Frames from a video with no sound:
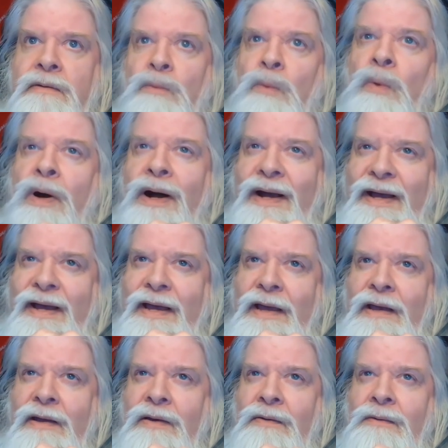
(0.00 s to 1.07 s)

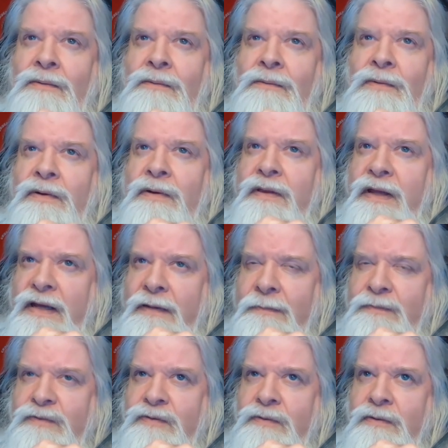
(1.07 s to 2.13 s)
why? What are they up
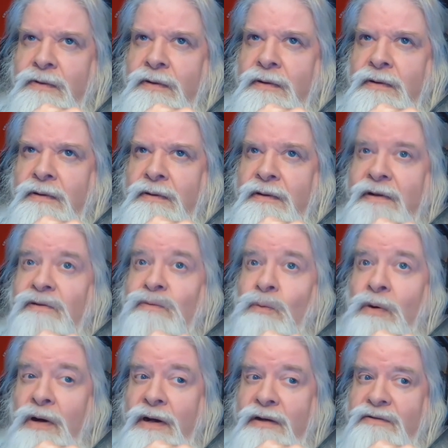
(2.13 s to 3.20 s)
to? Let's
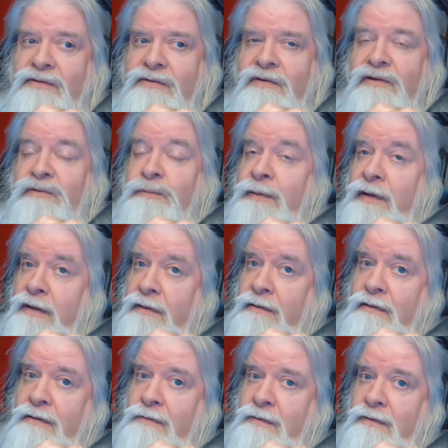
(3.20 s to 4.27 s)
watch. Let's play
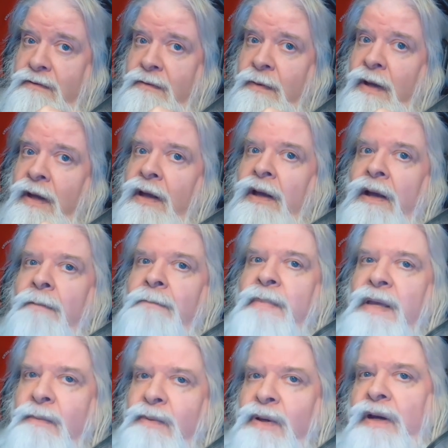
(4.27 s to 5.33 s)
along with them.
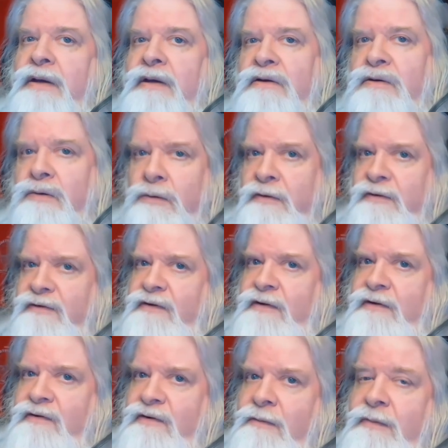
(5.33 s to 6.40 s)
Maybe I can turn this
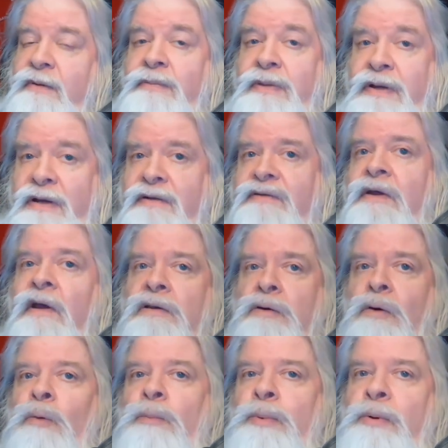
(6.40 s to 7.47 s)
into something, because
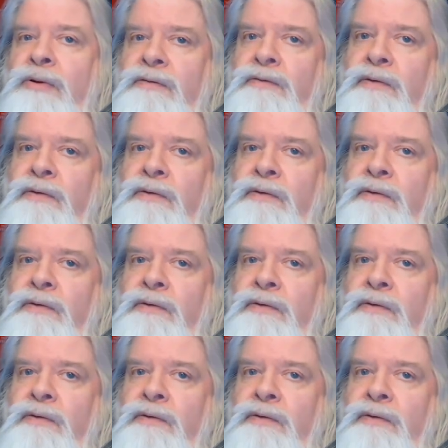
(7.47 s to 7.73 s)
the whole point